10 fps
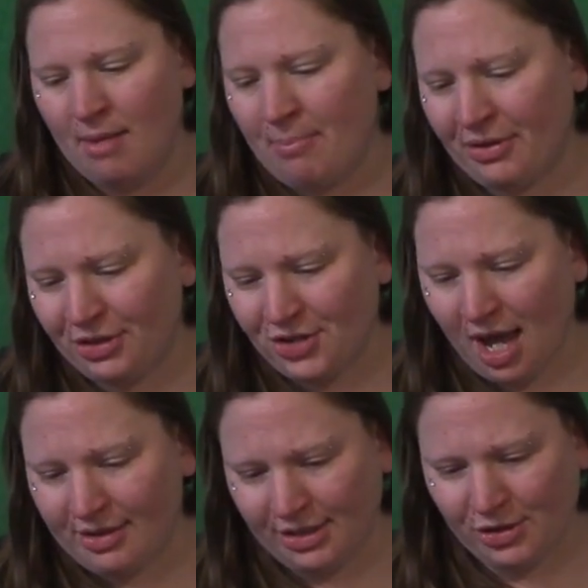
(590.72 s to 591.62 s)
Put the
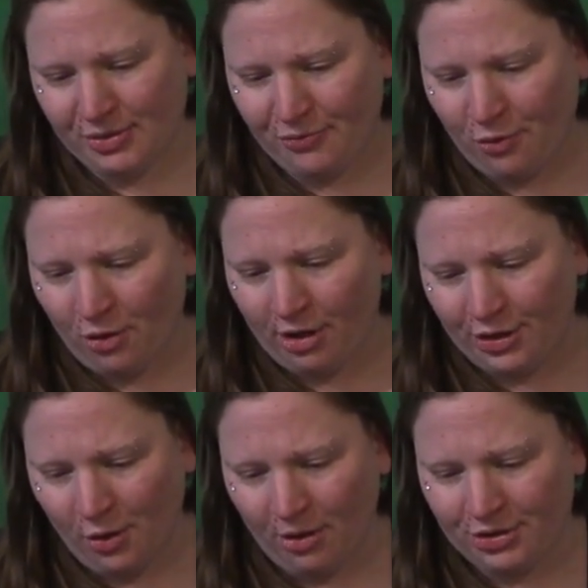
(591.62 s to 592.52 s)
child's interest before
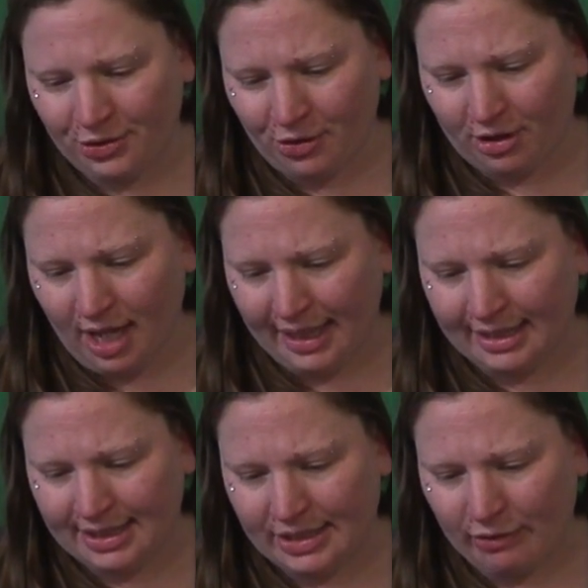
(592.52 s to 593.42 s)
yours or your
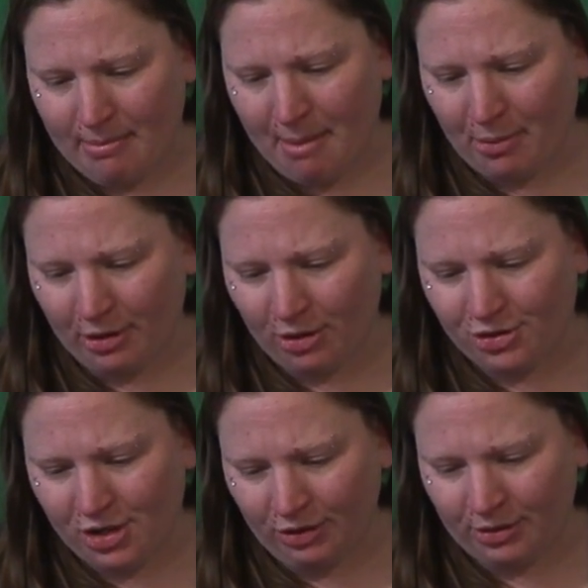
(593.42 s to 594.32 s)
clients. Remember, your
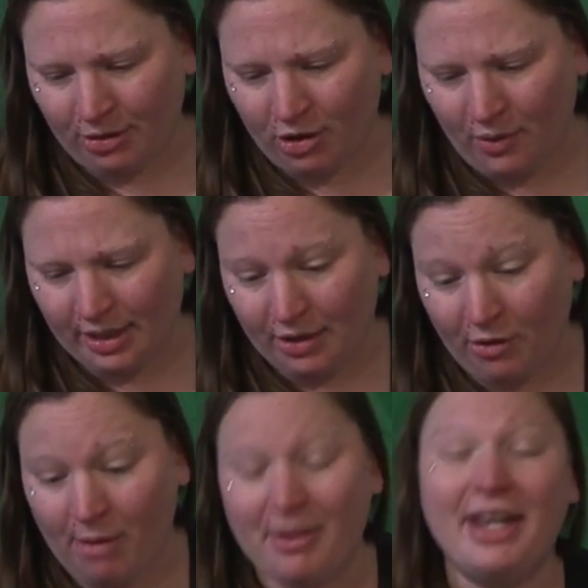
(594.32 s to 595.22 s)
children are going to
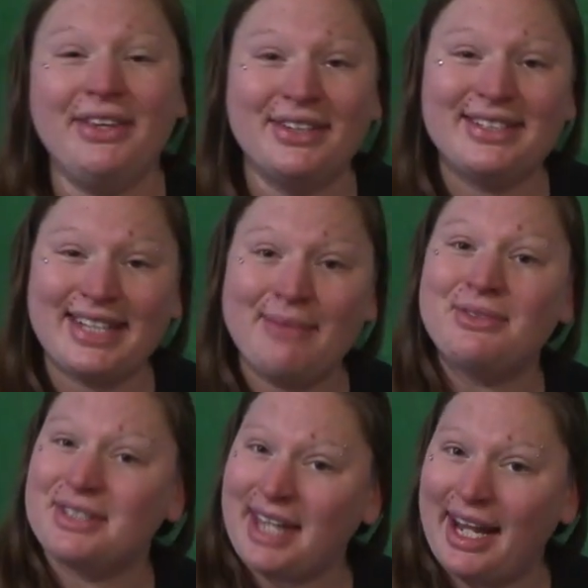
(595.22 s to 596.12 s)
grow up in the same
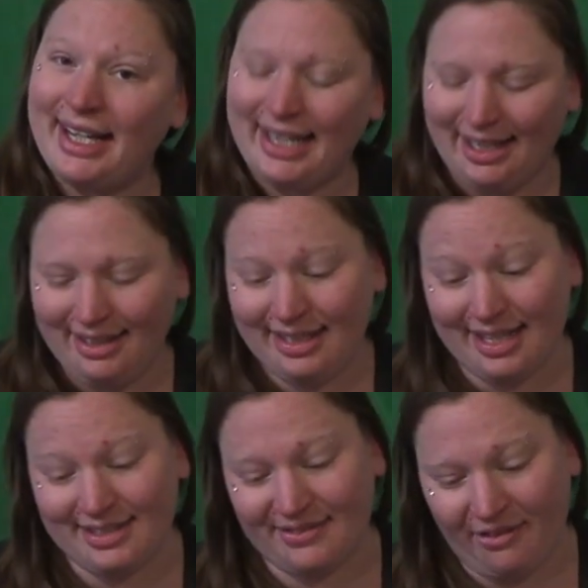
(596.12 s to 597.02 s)
society.
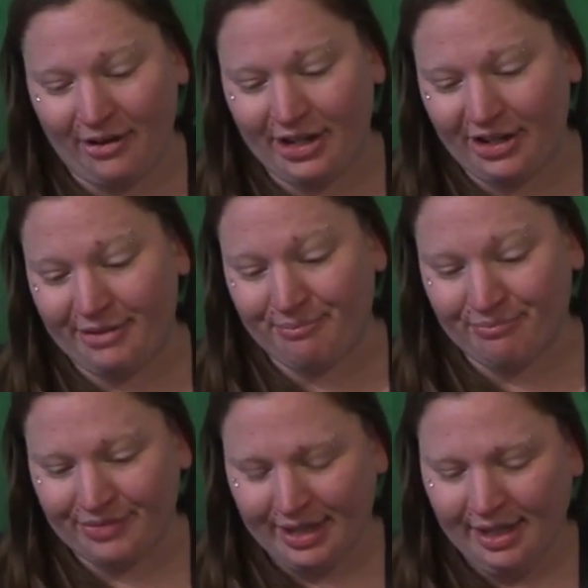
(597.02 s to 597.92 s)
Yes, very good.
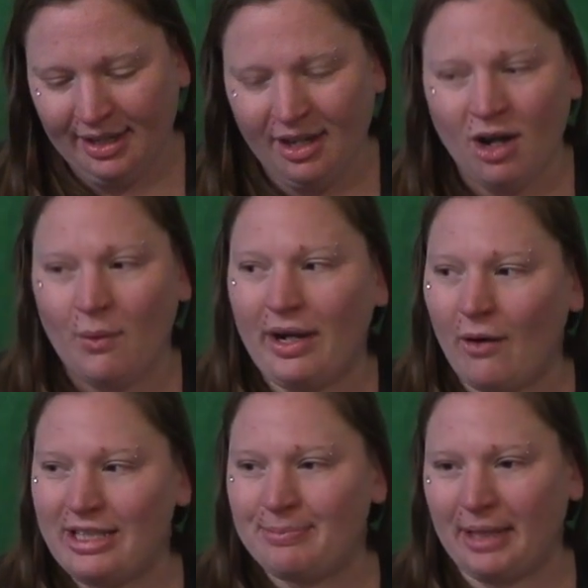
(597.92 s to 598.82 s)
We
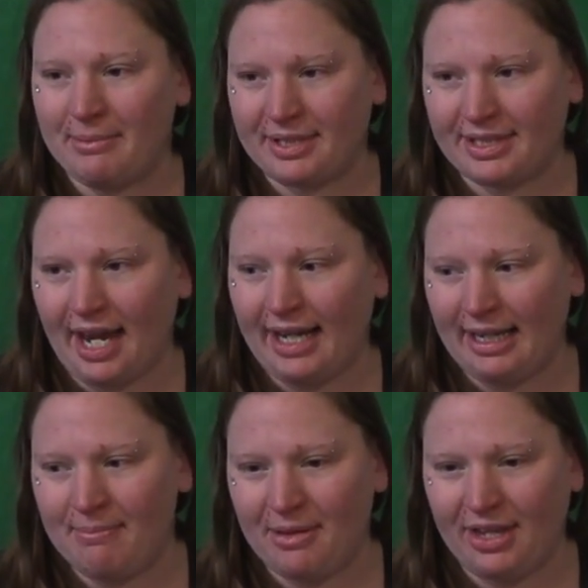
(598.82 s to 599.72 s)
always blame
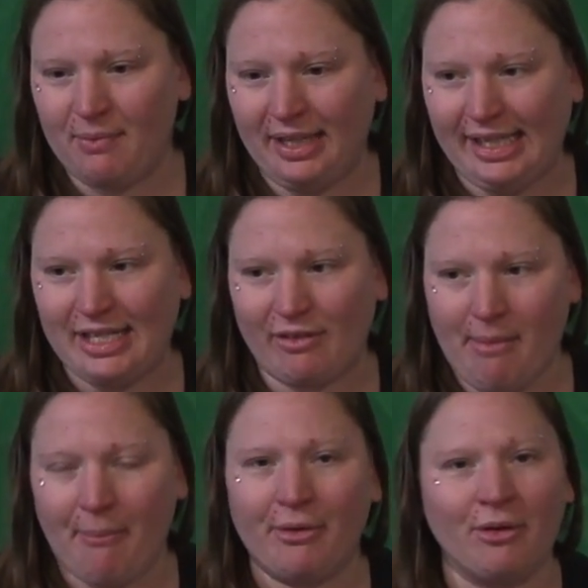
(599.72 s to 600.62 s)
society, but then we need to
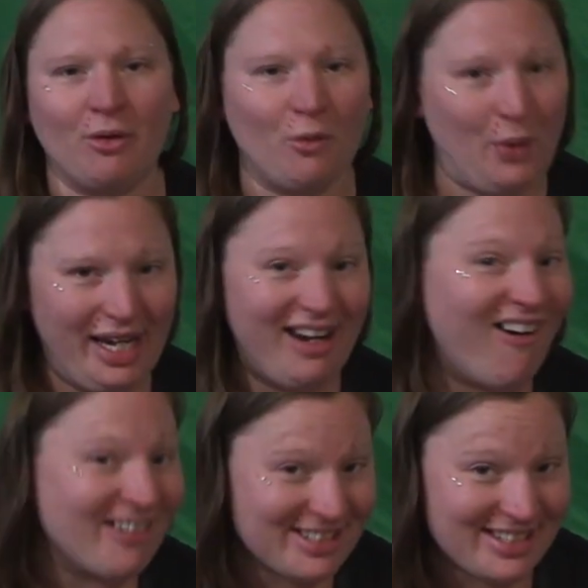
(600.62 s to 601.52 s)
remember we
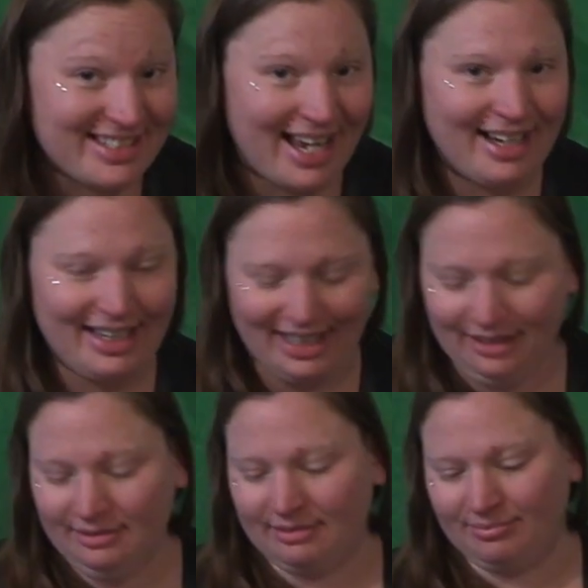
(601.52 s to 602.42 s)
are society.